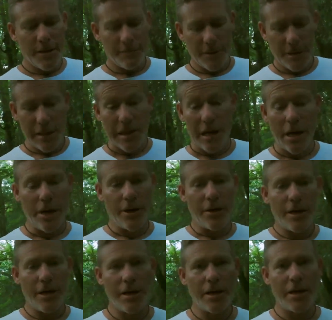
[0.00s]
Didn't go
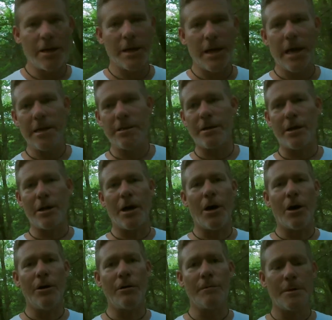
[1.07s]
as I'd
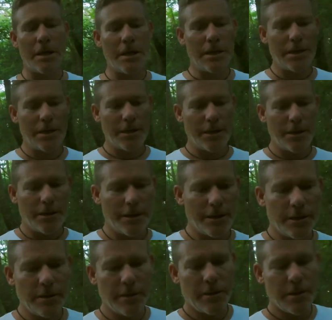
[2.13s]
hoped.
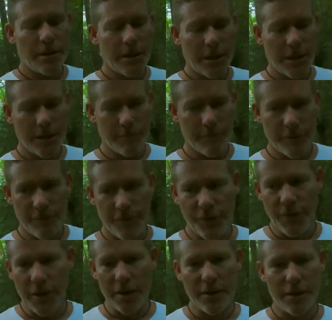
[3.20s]
In
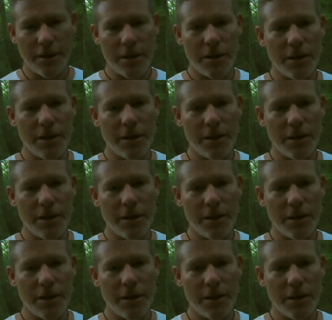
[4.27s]
fact,